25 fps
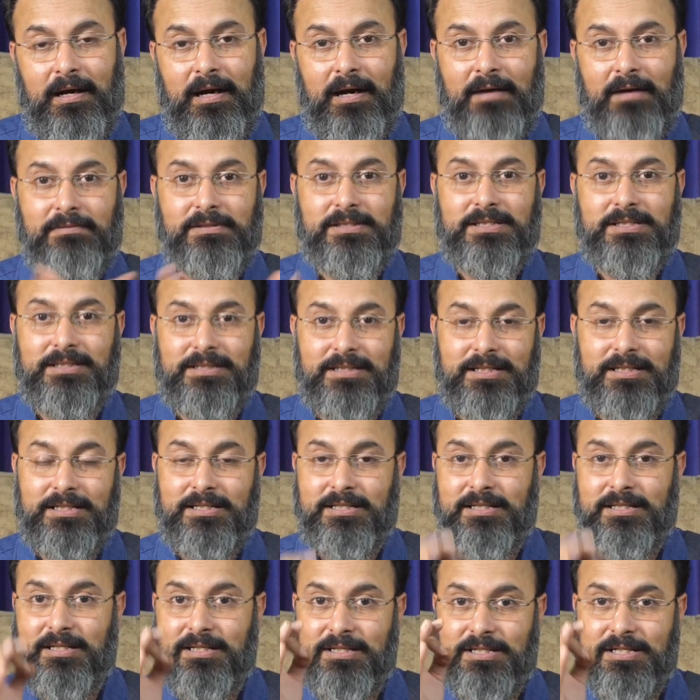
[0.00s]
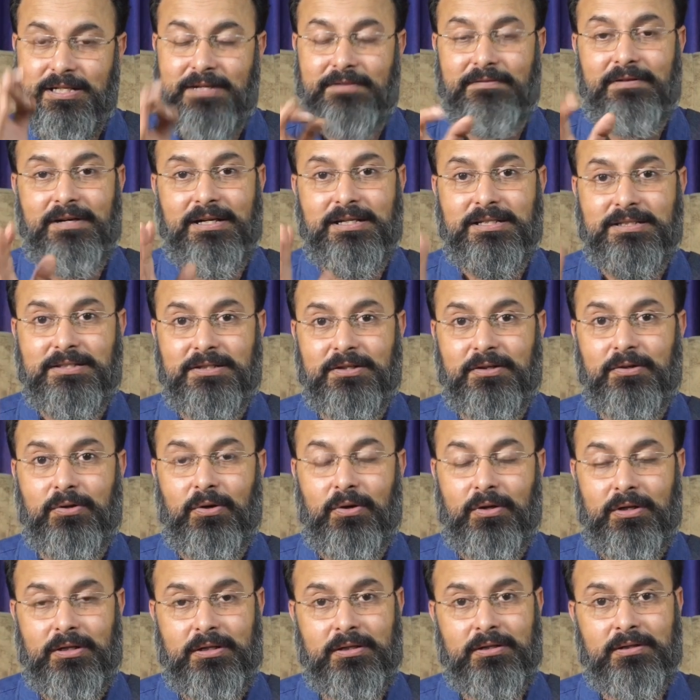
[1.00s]
I will suggest Shiva is the
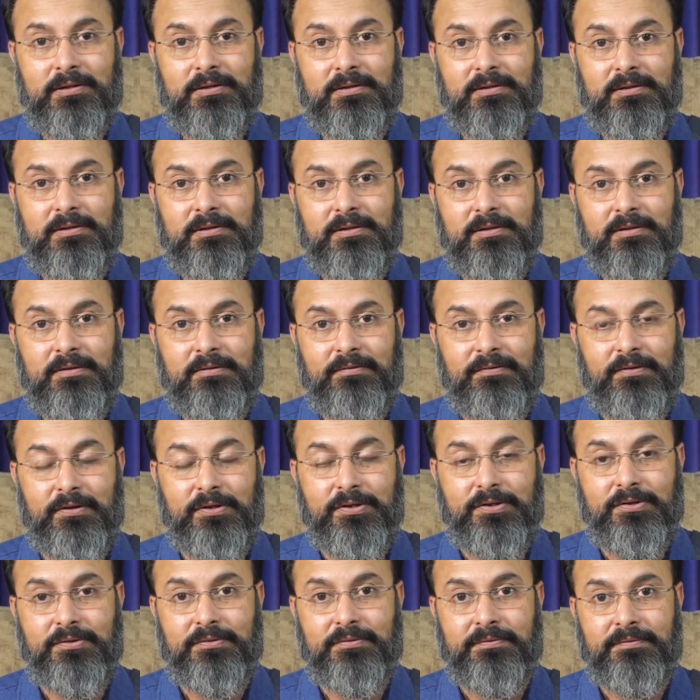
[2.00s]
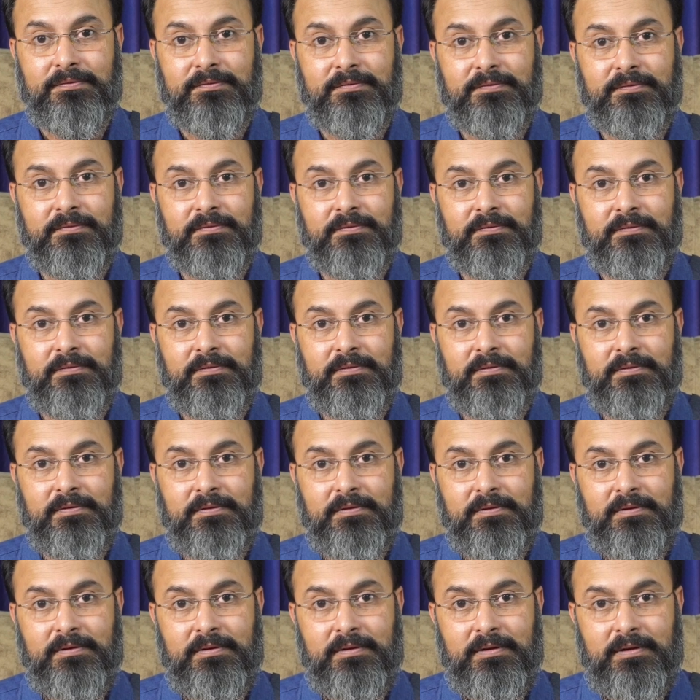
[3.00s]
god for you.
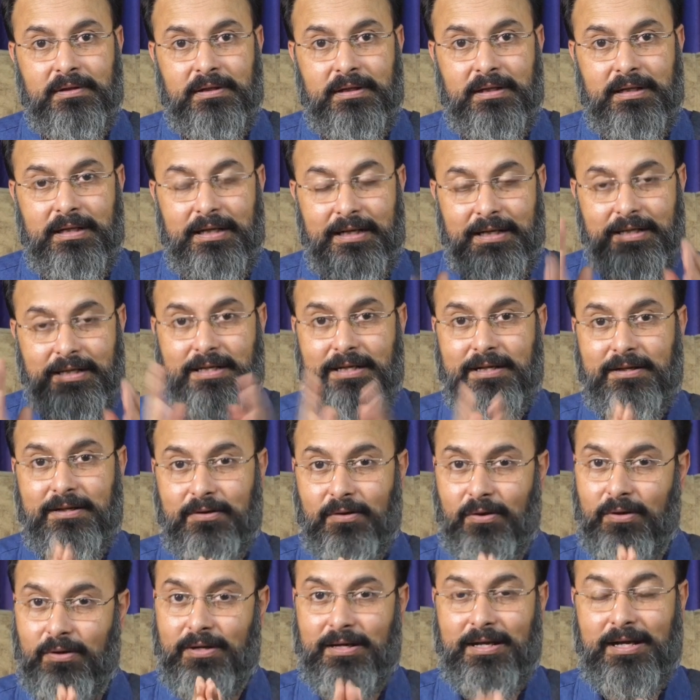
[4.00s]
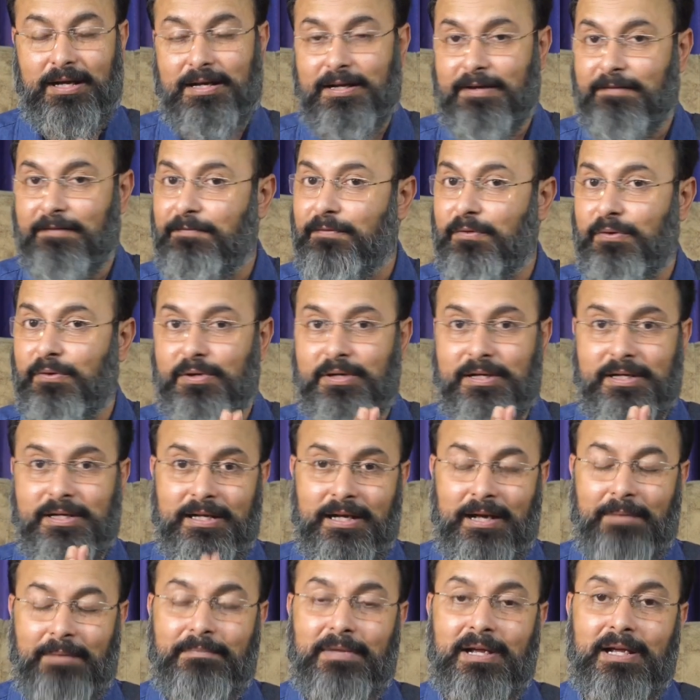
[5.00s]
Eating organic food,
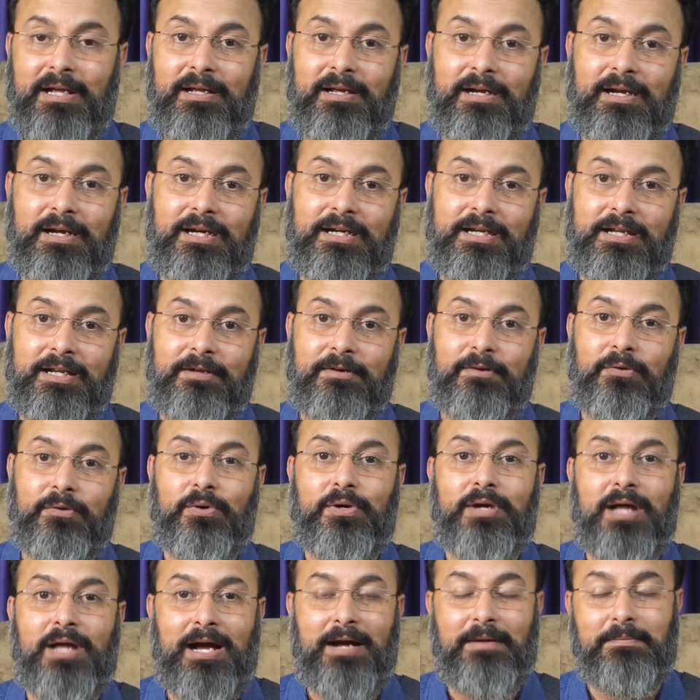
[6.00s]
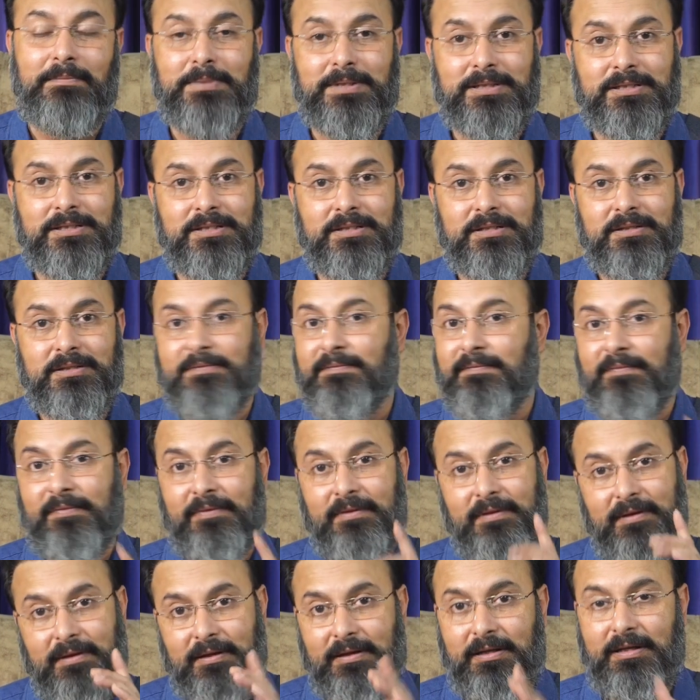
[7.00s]
creating good habits
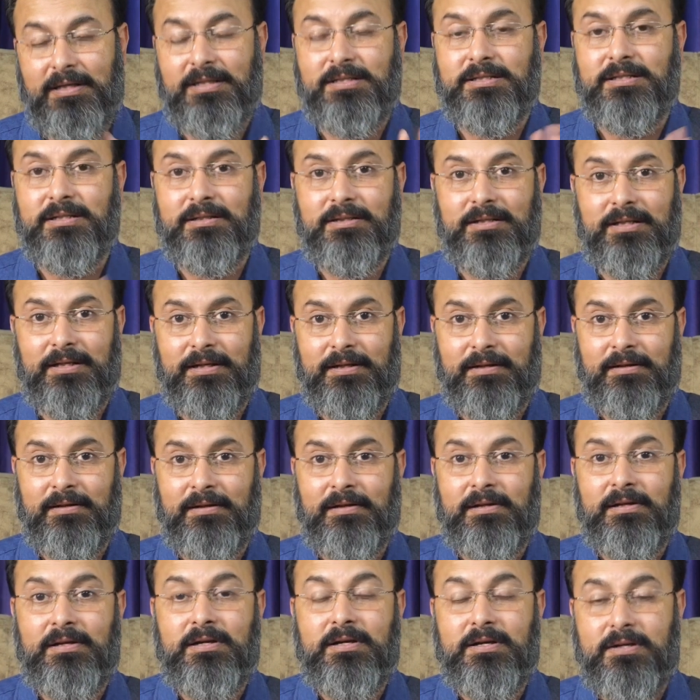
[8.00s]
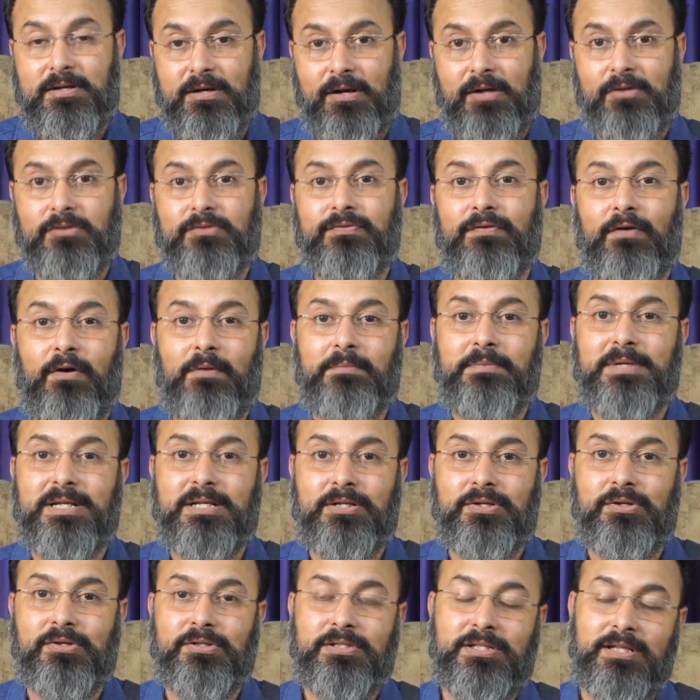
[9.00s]
is the thing.
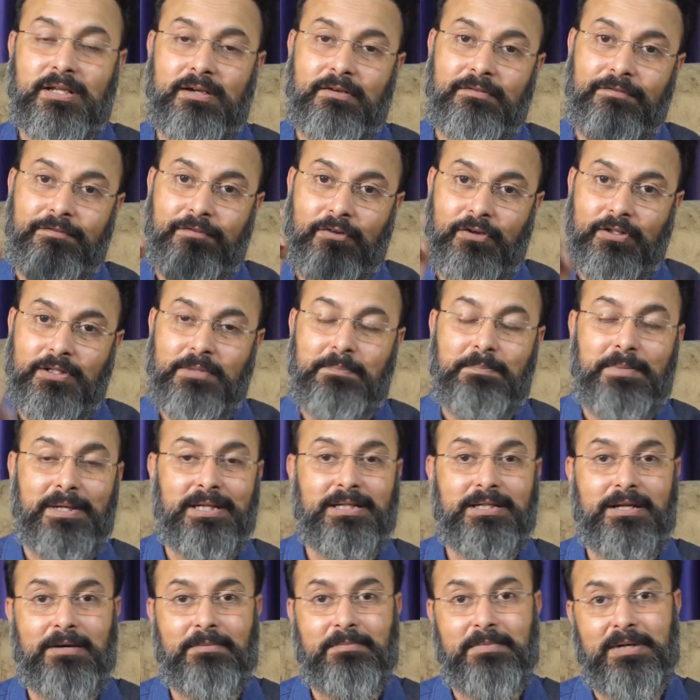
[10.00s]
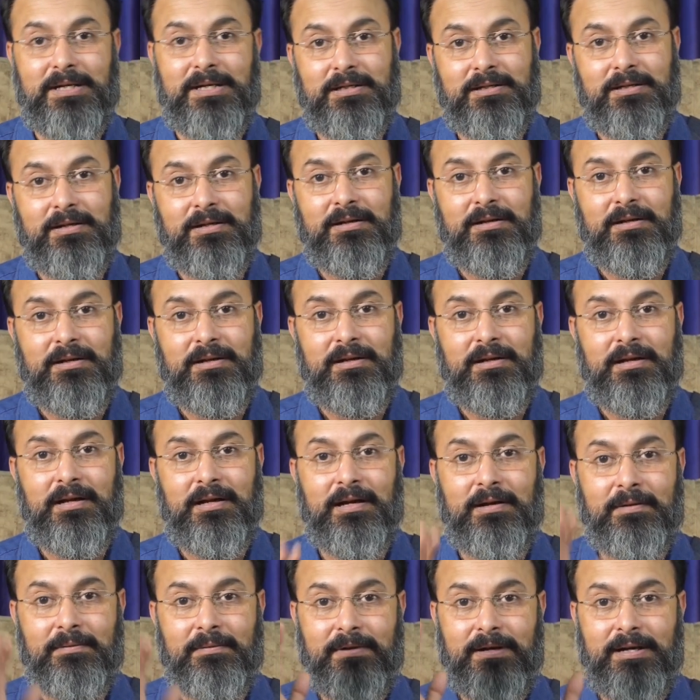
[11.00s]
Transforming yourself for the betterment
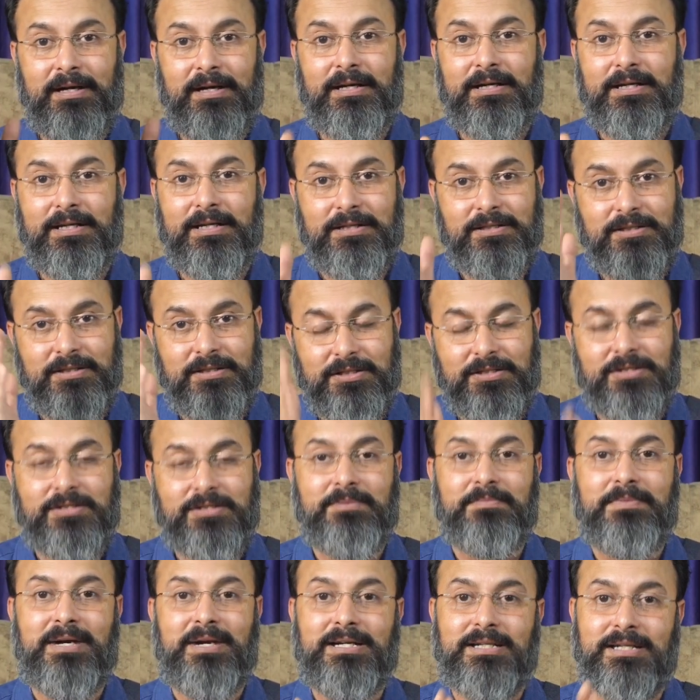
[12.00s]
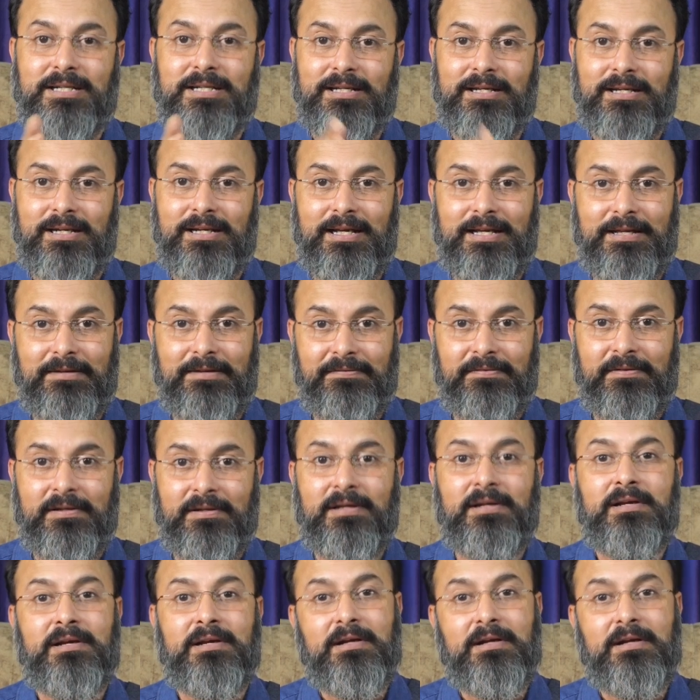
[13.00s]
in creating systematic life,